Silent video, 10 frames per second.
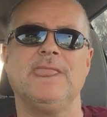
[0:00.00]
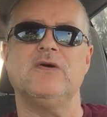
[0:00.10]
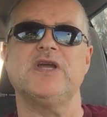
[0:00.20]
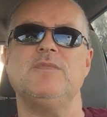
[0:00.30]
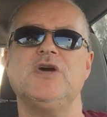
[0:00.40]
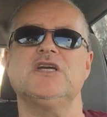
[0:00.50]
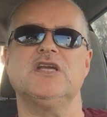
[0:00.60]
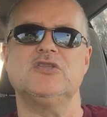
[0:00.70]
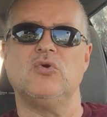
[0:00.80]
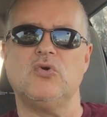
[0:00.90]
okay, I'm not
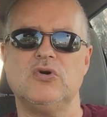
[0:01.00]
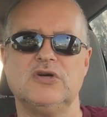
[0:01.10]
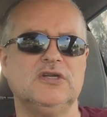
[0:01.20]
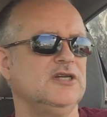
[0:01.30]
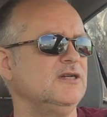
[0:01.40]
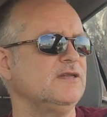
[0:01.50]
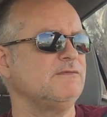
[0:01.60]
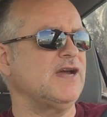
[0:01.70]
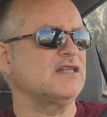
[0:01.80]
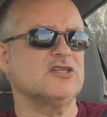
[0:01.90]
going to ignore the
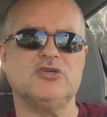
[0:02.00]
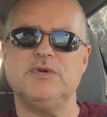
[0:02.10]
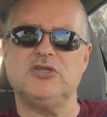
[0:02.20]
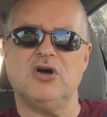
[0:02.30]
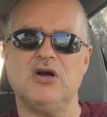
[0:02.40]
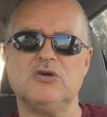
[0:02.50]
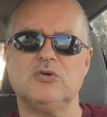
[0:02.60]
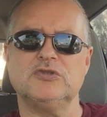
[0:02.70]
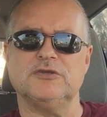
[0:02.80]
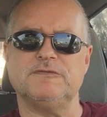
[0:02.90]
fact that so many dog
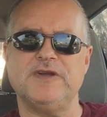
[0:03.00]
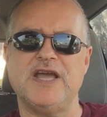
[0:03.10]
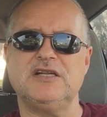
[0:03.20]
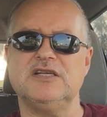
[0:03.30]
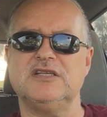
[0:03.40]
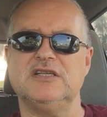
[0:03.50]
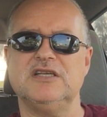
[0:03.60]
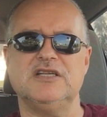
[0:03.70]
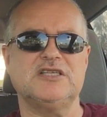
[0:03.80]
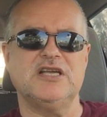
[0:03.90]
owners are failing,
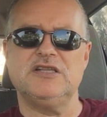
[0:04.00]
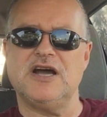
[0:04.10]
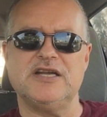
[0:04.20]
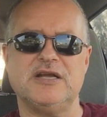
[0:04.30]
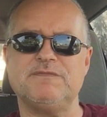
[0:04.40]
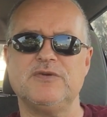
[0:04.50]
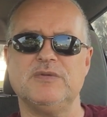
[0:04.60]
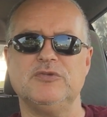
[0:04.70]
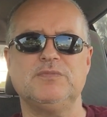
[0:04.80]
and this ain't lining up for them.